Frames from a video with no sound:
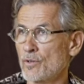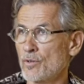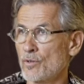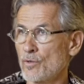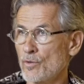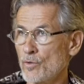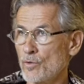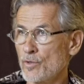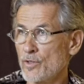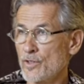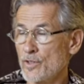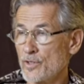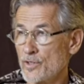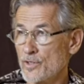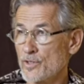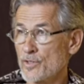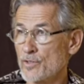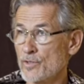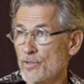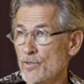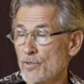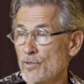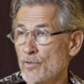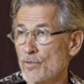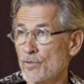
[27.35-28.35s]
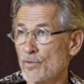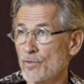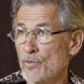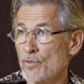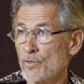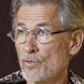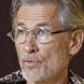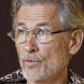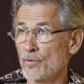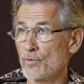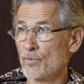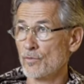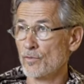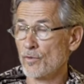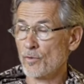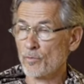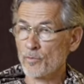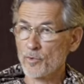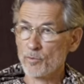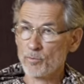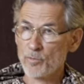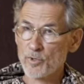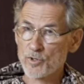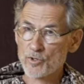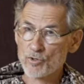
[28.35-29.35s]
All this, from
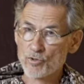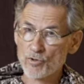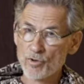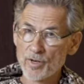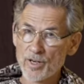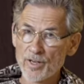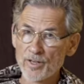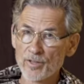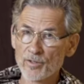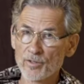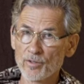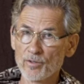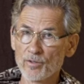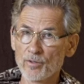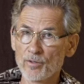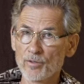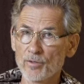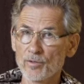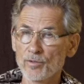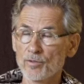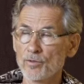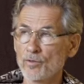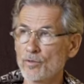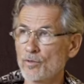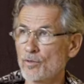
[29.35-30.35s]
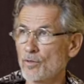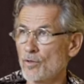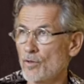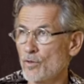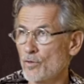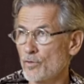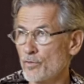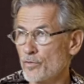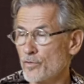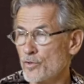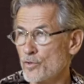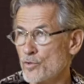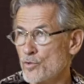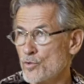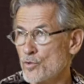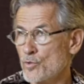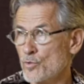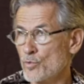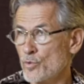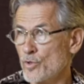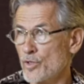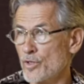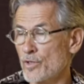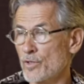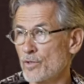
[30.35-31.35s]
the betrayal of the
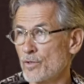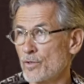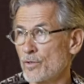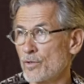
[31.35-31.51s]
Judah